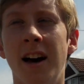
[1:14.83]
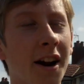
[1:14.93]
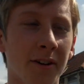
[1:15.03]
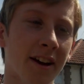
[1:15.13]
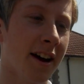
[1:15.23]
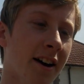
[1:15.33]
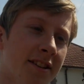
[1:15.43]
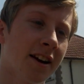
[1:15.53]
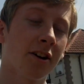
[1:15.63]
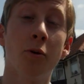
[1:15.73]
I don't care.
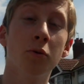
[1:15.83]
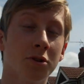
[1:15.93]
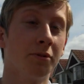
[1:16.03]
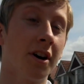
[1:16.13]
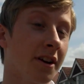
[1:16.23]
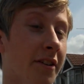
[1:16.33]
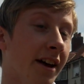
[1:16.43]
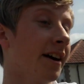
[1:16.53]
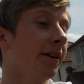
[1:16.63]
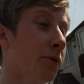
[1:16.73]
I sound like a wuss, but I don't
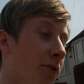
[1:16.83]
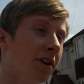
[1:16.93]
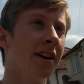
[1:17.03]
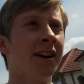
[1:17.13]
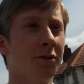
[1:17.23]
care. He was funny.